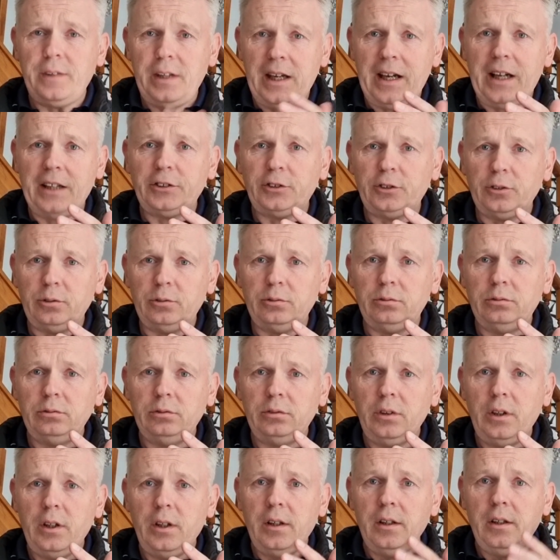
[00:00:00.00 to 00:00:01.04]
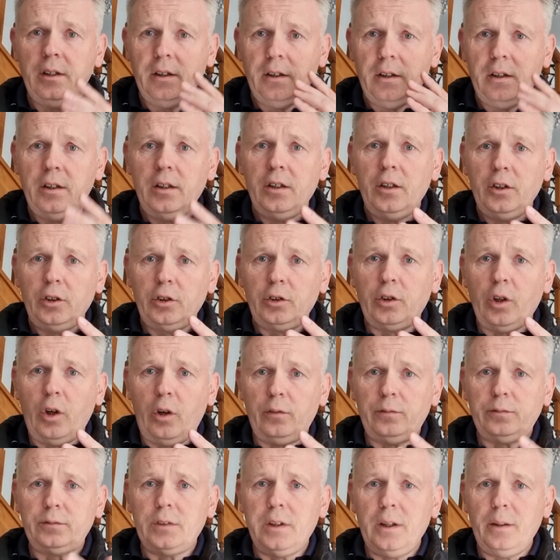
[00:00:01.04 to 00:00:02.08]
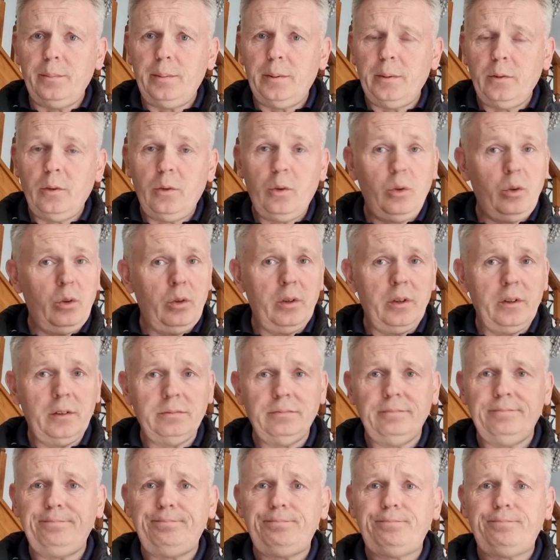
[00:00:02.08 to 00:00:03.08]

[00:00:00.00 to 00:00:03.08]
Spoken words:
the actual golf club, or